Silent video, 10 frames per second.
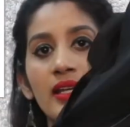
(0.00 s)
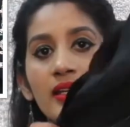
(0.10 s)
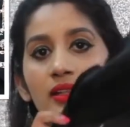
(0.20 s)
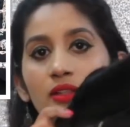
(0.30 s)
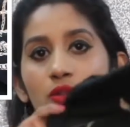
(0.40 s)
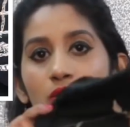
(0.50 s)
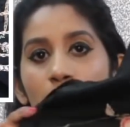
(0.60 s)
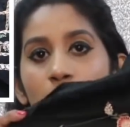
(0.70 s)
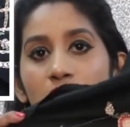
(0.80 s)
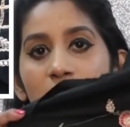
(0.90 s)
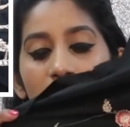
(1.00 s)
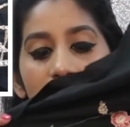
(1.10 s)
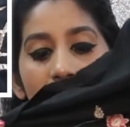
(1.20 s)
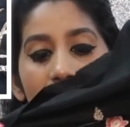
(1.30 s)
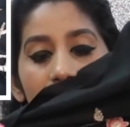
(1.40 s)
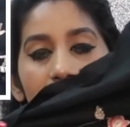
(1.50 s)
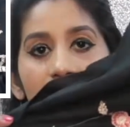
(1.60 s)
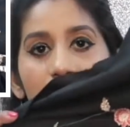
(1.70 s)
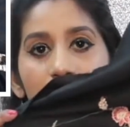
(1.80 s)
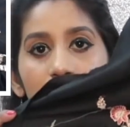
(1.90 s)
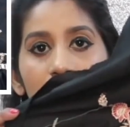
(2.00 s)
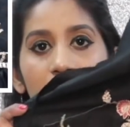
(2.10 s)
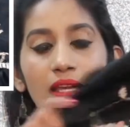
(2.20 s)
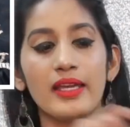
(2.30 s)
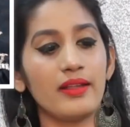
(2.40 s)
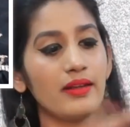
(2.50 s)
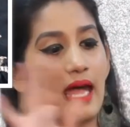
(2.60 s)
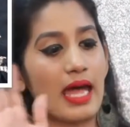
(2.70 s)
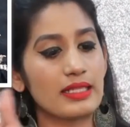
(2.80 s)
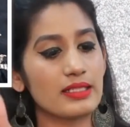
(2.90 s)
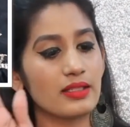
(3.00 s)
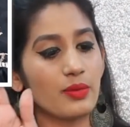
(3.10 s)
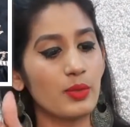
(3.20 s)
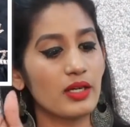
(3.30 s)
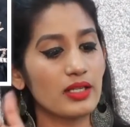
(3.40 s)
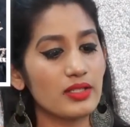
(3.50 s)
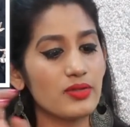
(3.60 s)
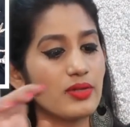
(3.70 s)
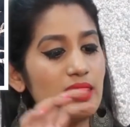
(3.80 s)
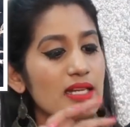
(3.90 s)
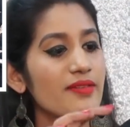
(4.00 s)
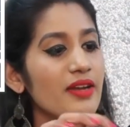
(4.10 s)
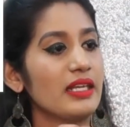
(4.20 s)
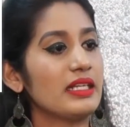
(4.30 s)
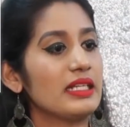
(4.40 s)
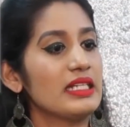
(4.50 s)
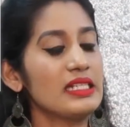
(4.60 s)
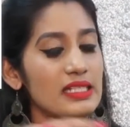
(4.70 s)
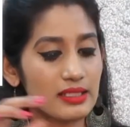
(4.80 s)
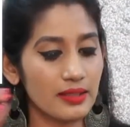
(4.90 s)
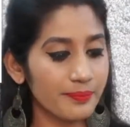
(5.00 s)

like no threads hanging here and there, and the work is really very neat.